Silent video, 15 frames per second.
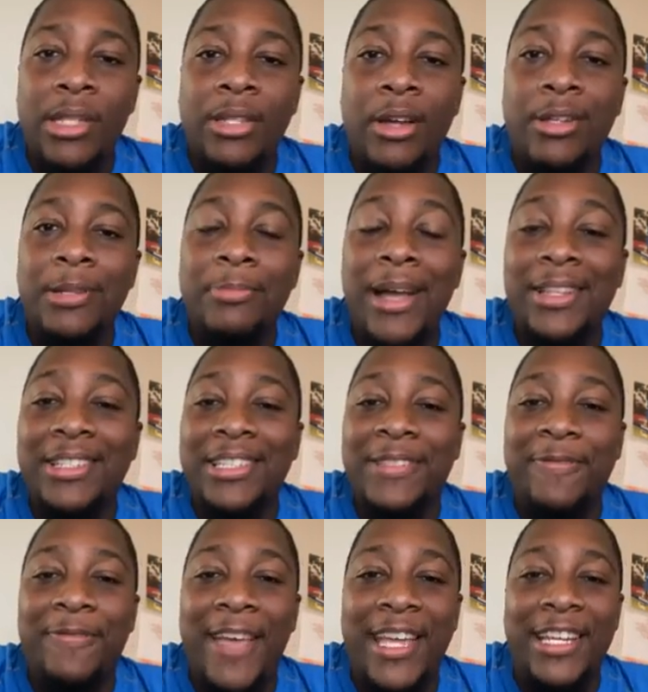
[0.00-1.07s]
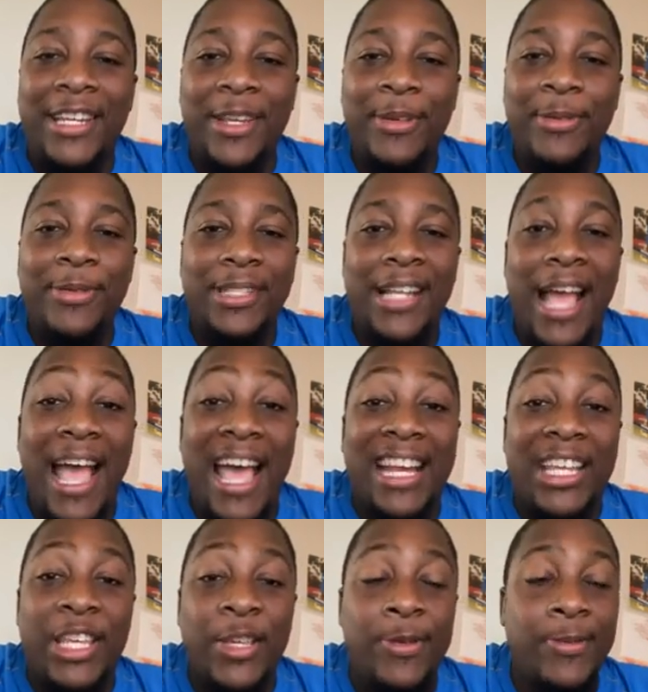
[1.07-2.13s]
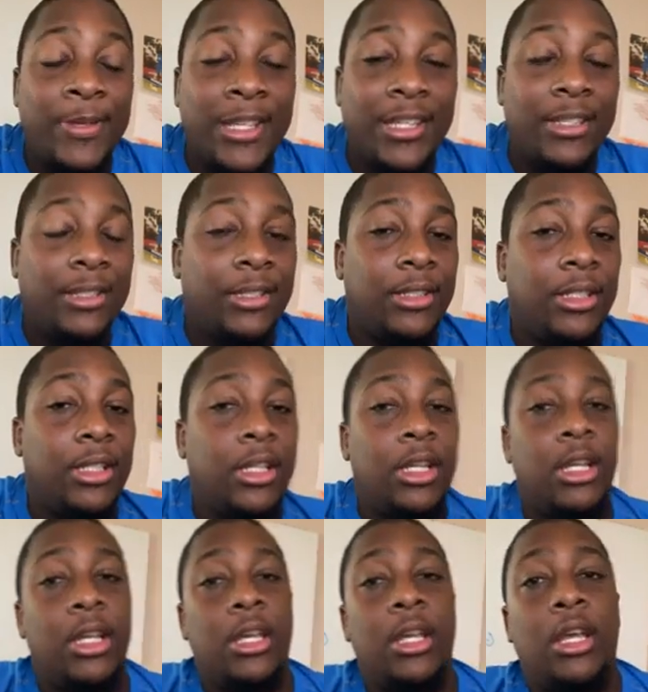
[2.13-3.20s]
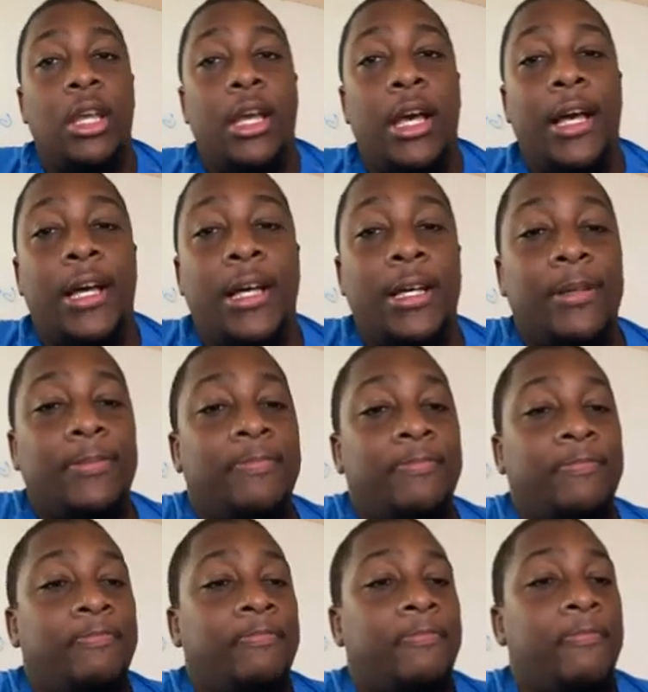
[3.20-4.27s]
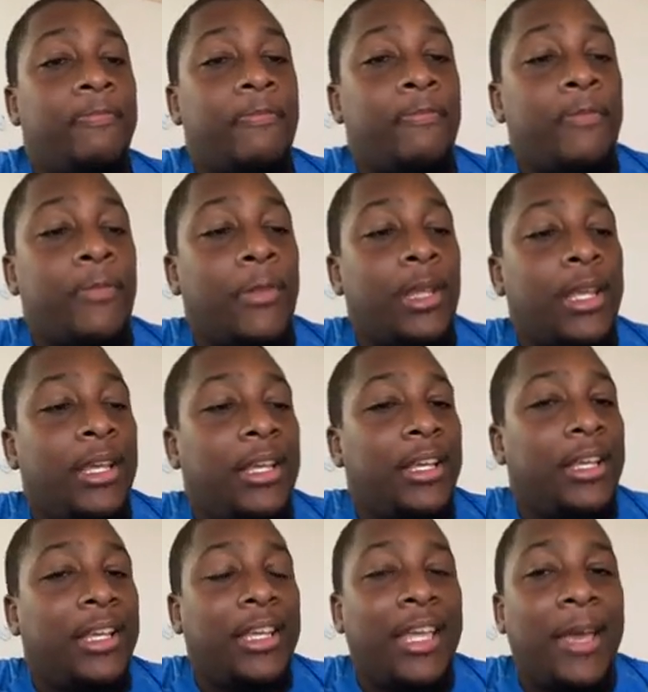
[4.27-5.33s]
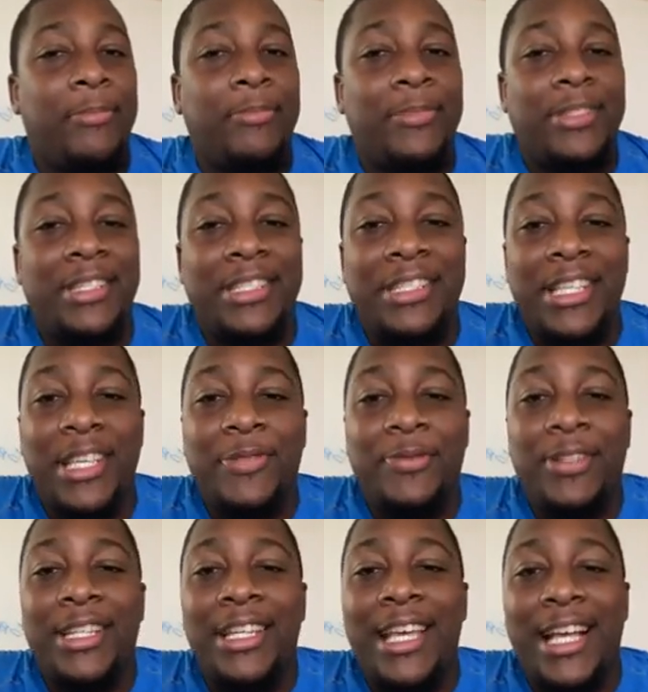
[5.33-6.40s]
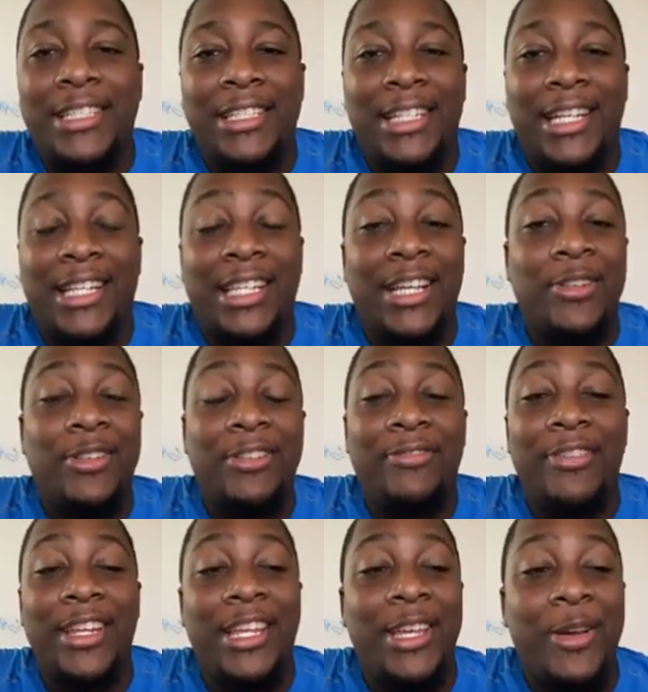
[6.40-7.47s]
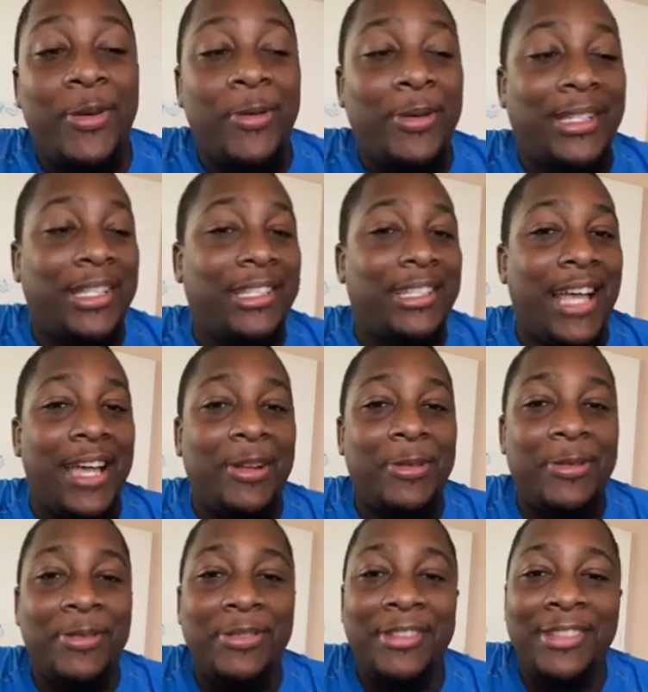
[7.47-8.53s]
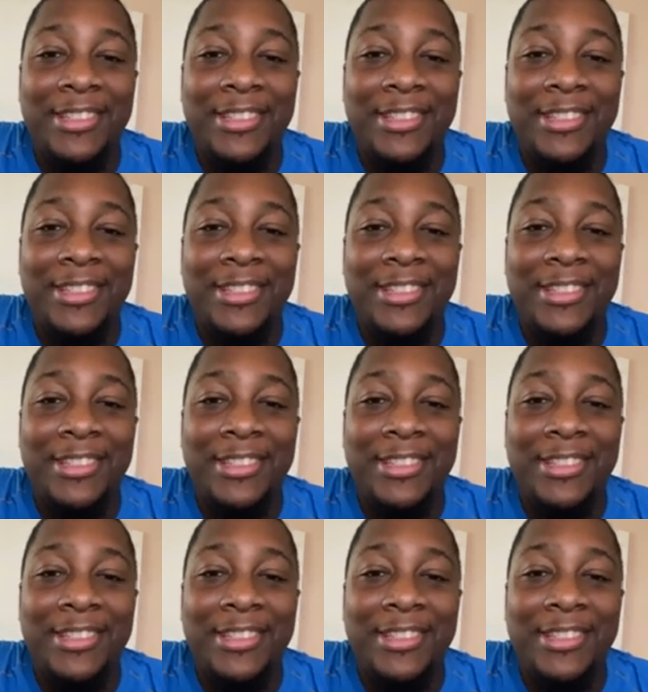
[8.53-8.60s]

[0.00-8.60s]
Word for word: talking about this fake news and how to use it. Um, yep, successfully got you to click on the video with the title,